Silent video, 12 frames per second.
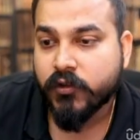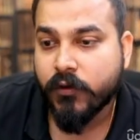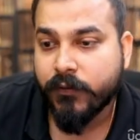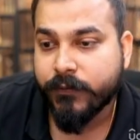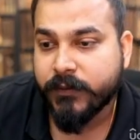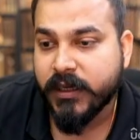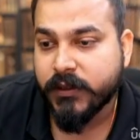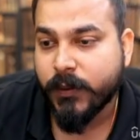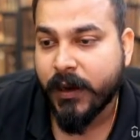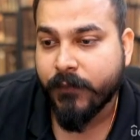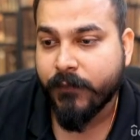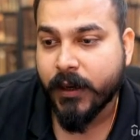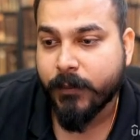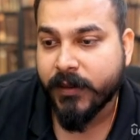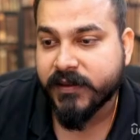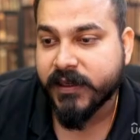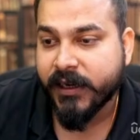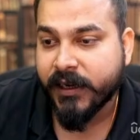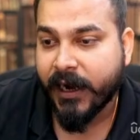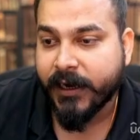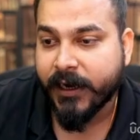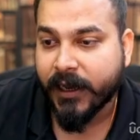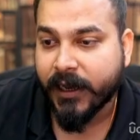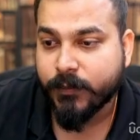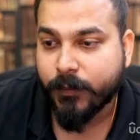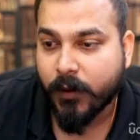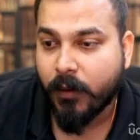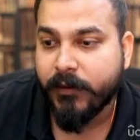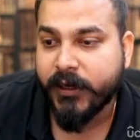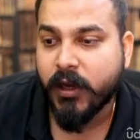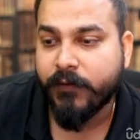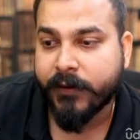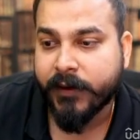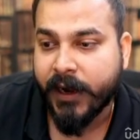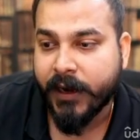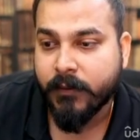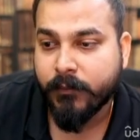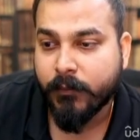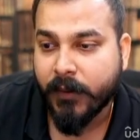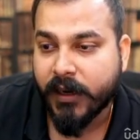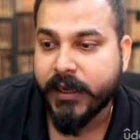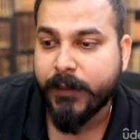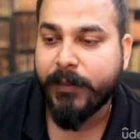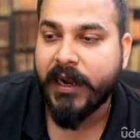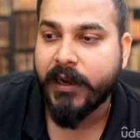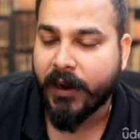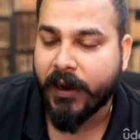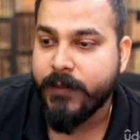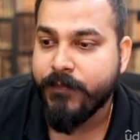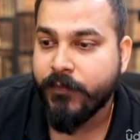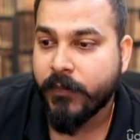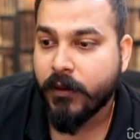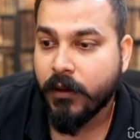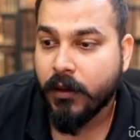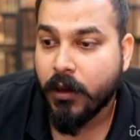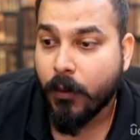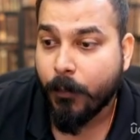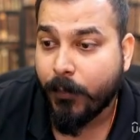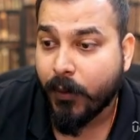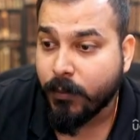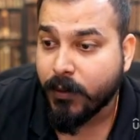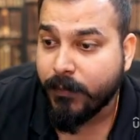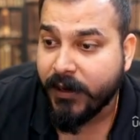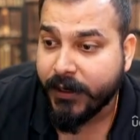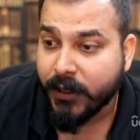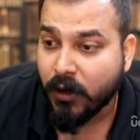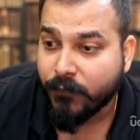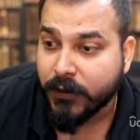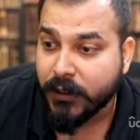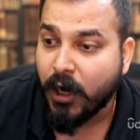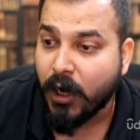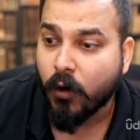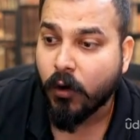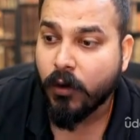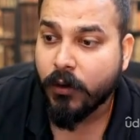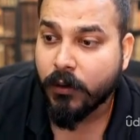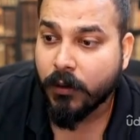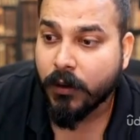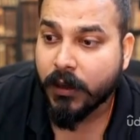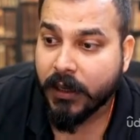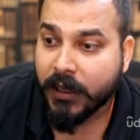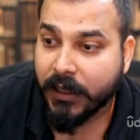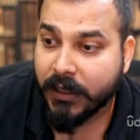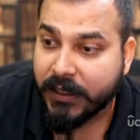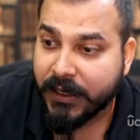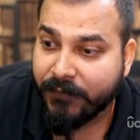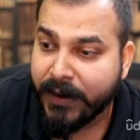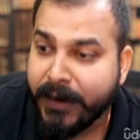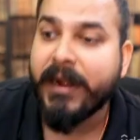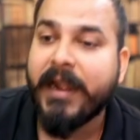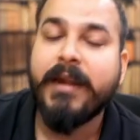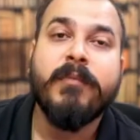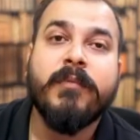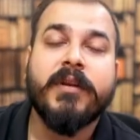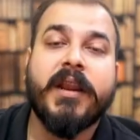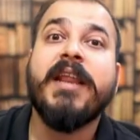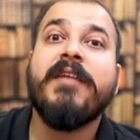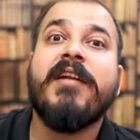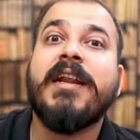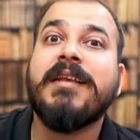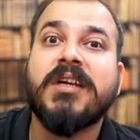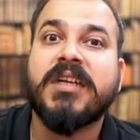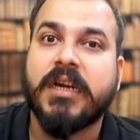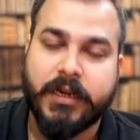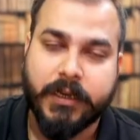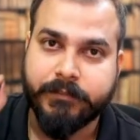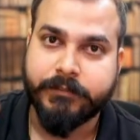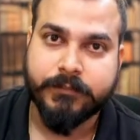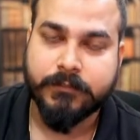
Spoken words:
So this one, we can basically write it as probability of red multiplied by probability of yellow given red event has occurred.